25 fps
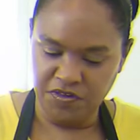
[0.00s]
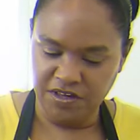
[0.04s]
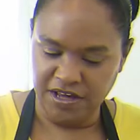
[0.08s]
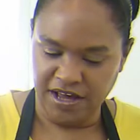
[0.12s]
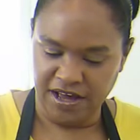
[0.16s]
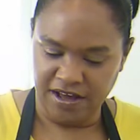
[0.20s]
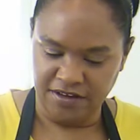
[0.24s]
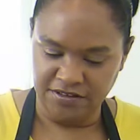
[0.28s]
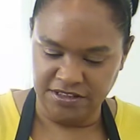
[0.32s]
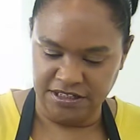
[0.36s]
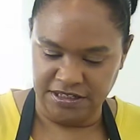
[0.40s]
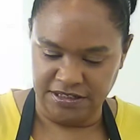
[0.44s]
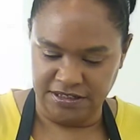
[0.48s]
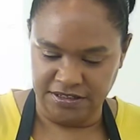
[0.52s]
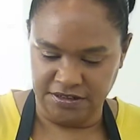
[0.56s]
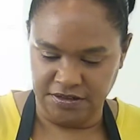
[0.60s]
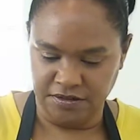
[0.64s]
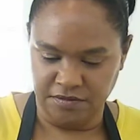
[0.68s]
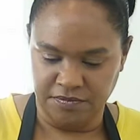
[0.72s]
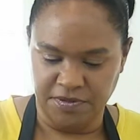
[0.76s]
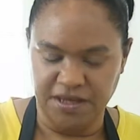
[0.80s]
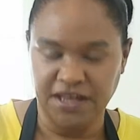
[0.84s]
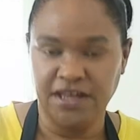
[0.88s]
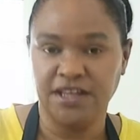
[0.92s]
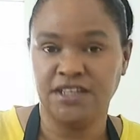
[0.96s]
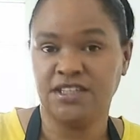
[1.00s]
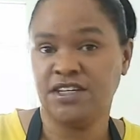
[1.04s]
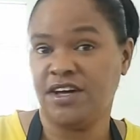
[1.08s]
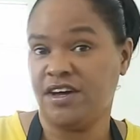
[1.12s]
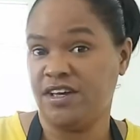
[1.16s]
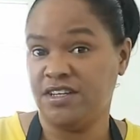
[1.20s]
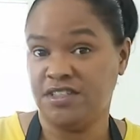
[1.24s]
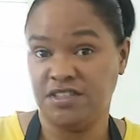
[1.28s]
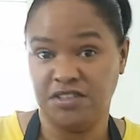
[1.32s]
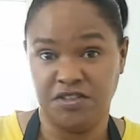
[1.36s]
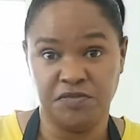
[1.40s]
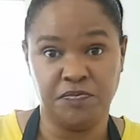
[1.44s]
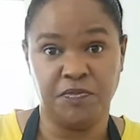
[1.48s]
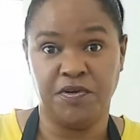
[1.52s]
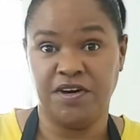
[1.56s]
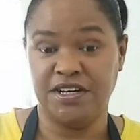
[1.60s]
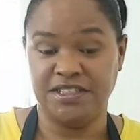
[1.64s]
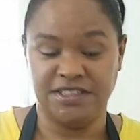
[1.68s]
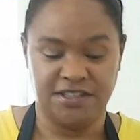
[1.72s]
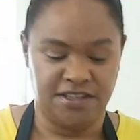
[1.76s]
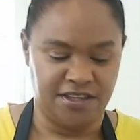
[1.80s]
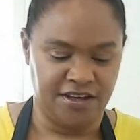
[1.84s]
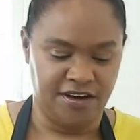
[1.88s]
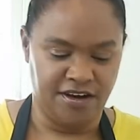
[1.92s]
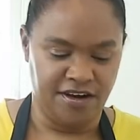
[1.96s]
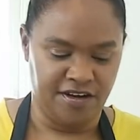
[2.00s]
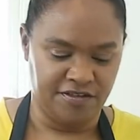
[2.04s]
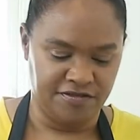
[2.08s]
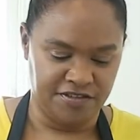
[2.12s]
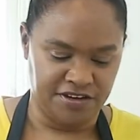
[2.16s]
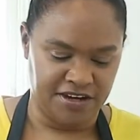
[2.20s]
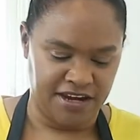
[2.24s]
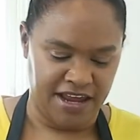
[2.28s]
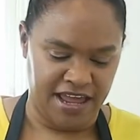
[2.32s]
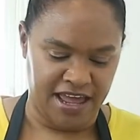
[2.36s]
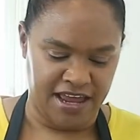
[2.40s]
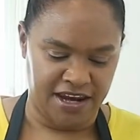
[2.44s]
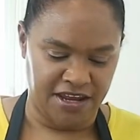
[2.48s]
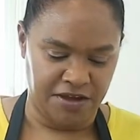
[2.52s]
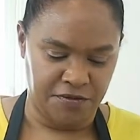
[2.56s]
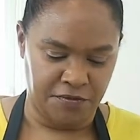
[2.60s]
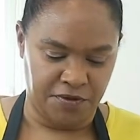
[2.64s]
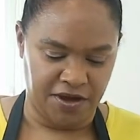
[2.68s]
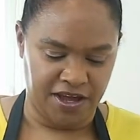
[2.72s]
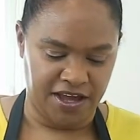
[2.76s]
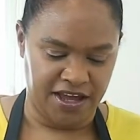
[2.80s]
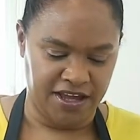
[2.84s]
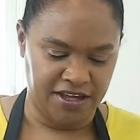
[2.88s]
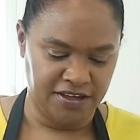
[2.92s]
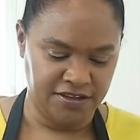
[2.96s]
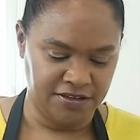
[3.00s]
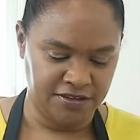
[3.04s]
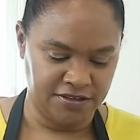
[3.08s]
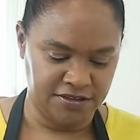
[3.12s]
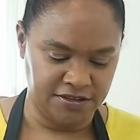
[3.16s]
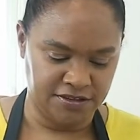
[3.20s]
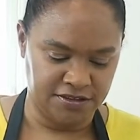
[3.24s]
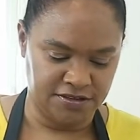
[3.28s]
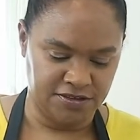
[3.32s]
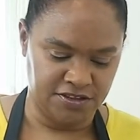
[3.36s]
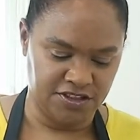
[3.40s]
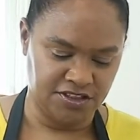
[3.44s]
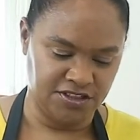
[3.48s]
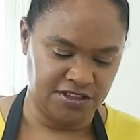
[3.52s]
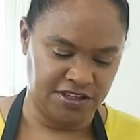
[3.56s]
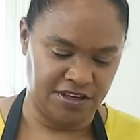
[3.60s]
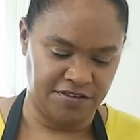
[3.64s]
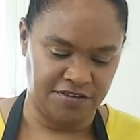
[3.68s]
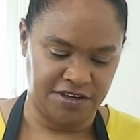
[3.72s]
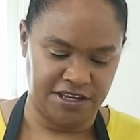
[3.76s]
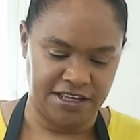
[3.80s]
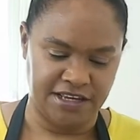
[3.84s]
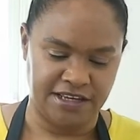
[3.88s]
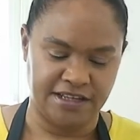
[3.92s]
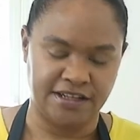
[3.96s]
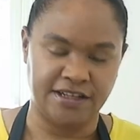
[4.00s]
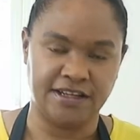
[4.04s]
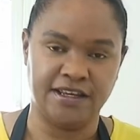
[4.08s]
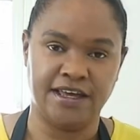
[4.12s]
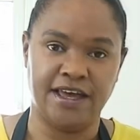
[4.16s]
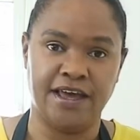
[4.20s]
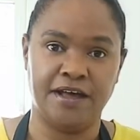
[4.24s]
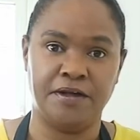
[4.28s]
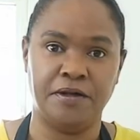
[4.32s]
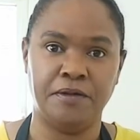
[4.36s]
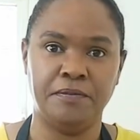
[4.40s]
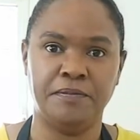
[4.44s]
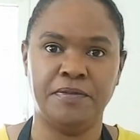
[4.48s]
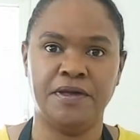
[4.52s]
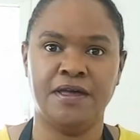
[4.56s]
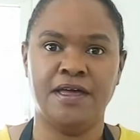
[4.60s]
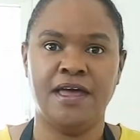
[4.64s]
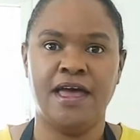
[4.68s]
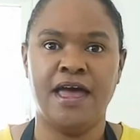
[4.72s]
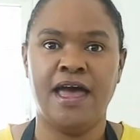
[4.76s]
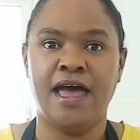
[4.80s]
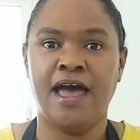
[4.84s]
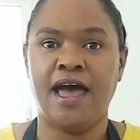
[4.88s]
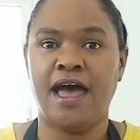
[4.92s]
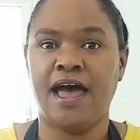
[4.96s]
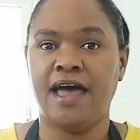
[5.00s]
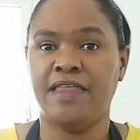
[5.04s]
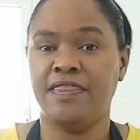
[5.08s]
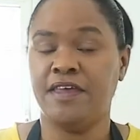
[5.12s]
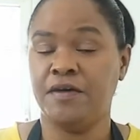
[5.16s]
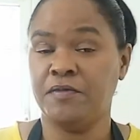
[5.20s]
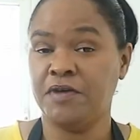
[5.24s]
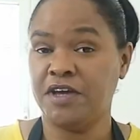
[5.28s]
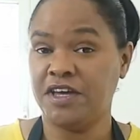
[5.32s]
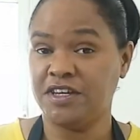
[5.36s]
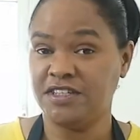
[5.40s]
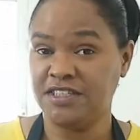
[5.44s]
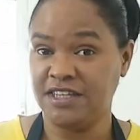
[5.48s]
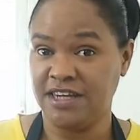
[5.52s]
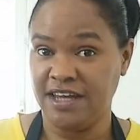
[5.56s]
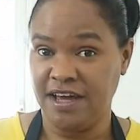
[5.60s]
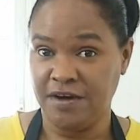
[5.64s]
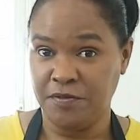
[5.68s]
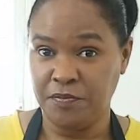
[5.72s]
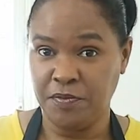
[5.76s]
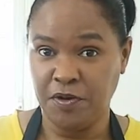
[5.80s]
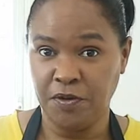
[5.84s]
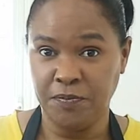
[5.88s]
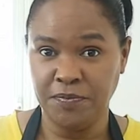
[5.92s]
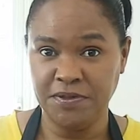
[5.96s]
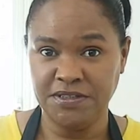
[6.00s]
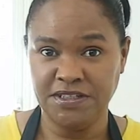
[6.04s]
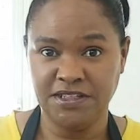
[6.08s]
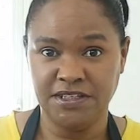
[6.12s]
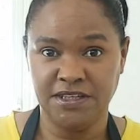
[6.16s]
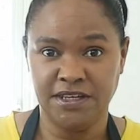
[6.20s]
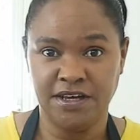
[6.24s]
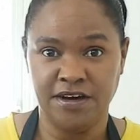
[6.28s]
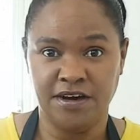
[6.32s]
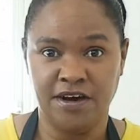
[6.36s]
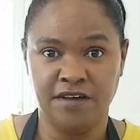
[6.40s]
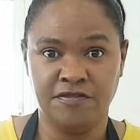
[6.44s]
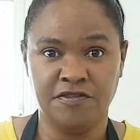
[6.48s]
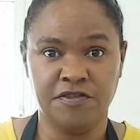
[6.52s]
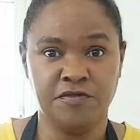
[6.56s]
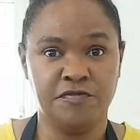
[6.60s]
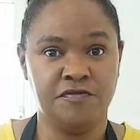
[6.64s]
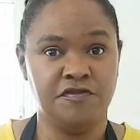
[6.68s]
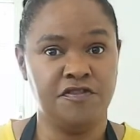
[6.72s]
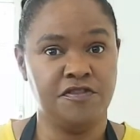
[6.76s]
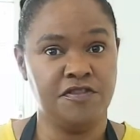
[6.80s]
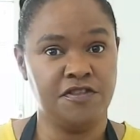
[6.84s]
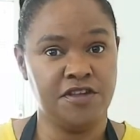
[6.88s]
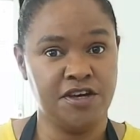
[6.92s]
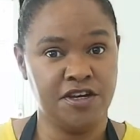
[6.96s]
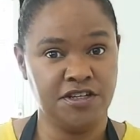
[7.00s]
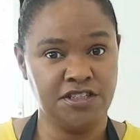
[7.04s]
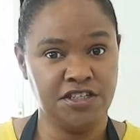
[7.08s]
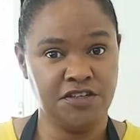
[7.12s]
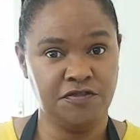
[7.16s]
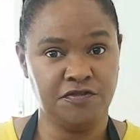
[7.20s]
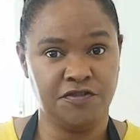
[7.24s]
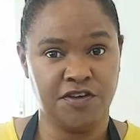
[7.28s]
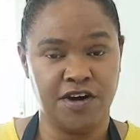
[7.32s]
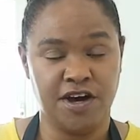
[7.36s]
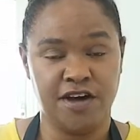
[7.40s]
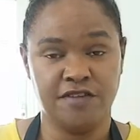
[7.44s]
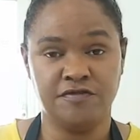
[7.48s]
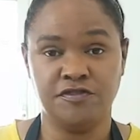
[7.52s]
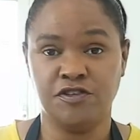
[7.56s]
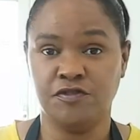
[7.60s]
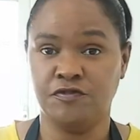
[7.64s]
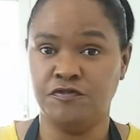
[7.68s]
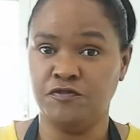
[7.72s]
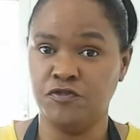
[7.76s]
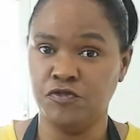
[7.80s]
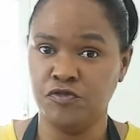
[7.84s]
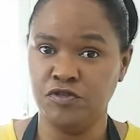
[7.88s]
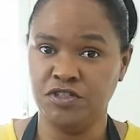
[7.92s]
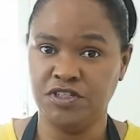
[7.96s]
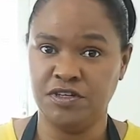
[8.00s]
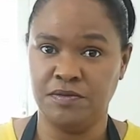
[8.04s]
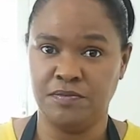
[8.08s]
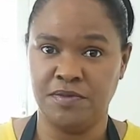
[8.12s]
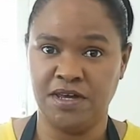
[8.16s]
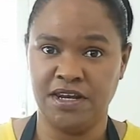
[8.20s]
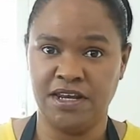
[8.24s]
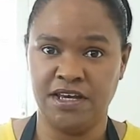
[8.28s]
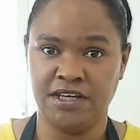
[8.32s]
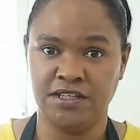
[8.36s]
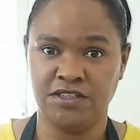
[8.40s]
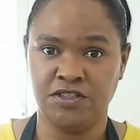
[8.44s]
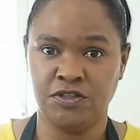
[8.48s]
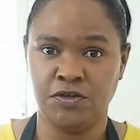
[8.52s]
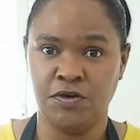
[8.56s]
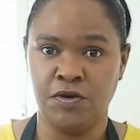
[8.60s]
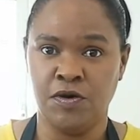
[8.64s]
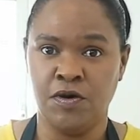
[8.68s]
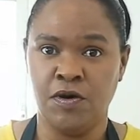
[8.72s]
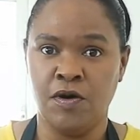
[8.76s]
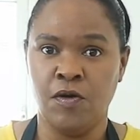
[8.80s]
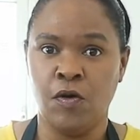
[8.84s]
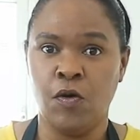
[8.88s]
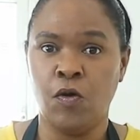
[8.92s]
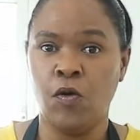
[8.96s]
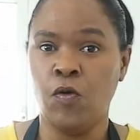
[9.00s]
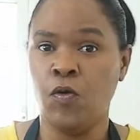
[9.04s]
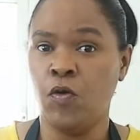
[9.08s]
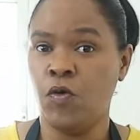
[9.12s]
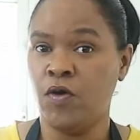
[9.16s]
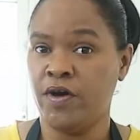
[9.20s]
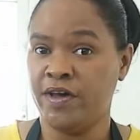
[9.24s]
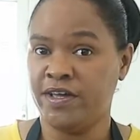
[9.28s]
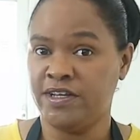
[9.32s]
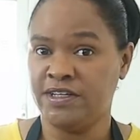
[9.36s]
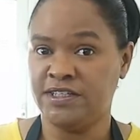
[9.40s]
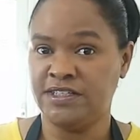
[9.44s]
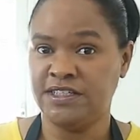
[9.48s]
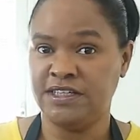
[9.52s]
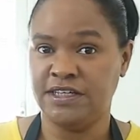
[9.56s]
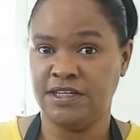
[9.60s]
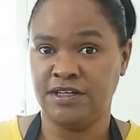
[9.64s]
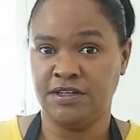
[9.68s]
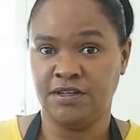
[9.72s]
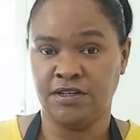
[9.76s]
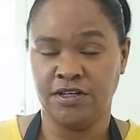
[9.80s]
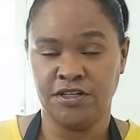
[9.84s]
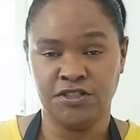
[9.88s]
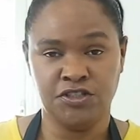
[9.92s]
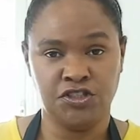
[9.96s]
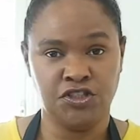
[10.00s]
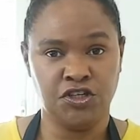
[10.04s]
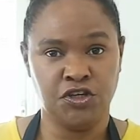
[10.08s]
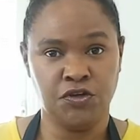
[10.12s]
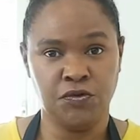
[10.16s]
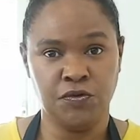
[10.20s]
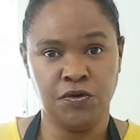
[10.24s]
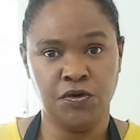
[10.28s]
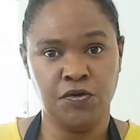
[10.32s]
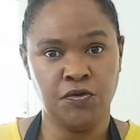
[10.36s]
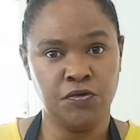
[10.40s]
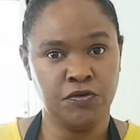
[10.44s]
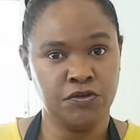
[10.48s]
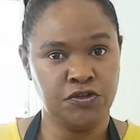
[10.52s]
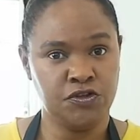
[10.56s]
it out a little bit. It's going to spread in the oven anyway, so just give it a little help. And then we're going to now pop it in the oven for 35 to 40 minutes, or until a skewer or